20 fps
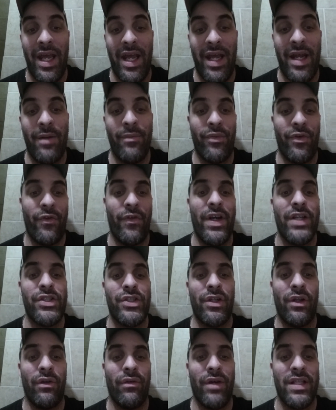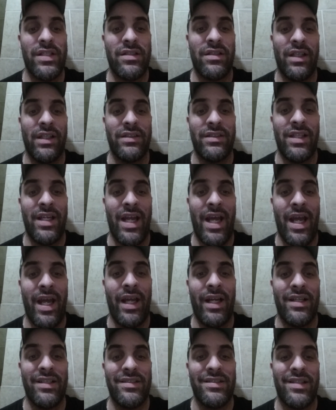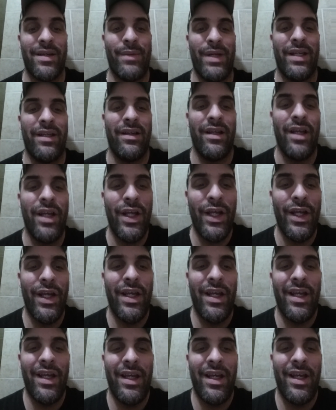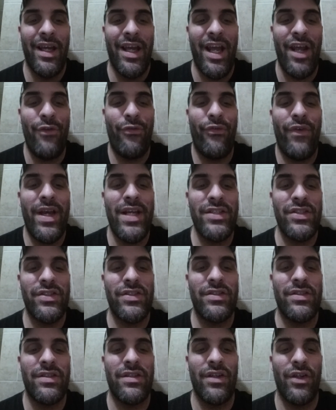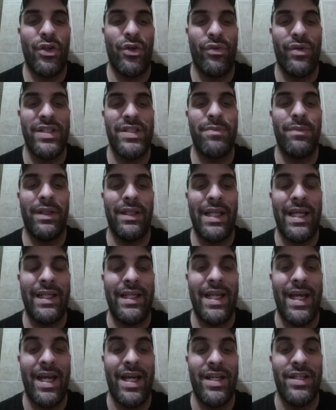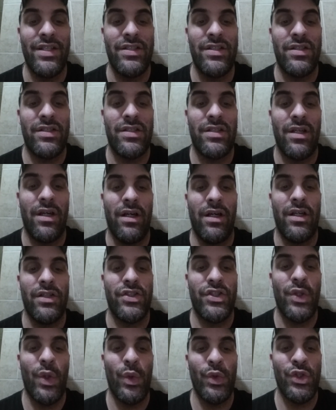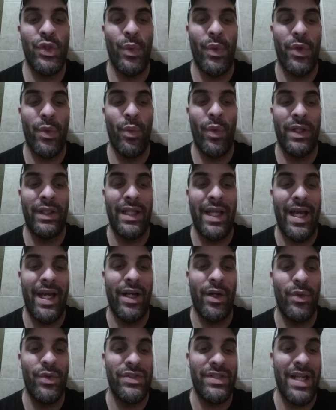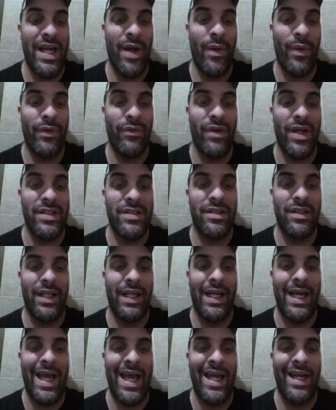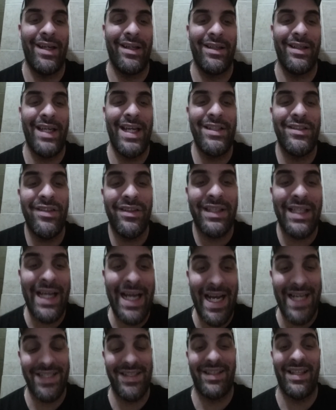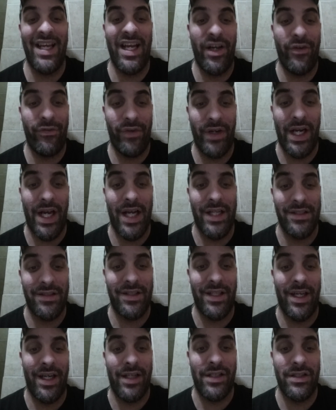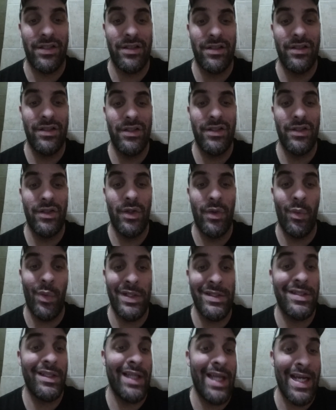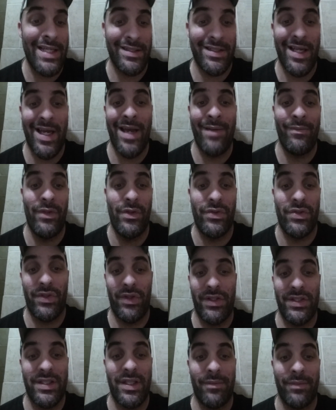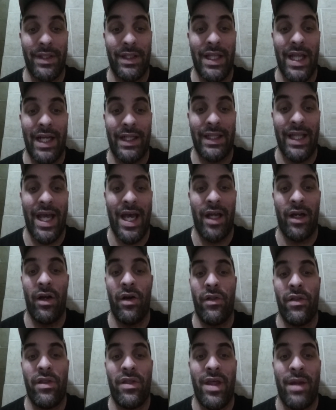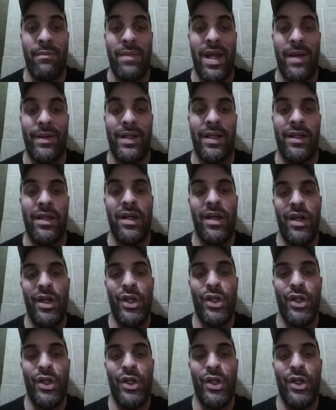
in professional wrestling today. Because I mean, he faced Chris Melendez, a soldier with one leg who's now in wrestling, and he took the guy's leg for God's sakes. When's the last time you saw something like that, other than maybe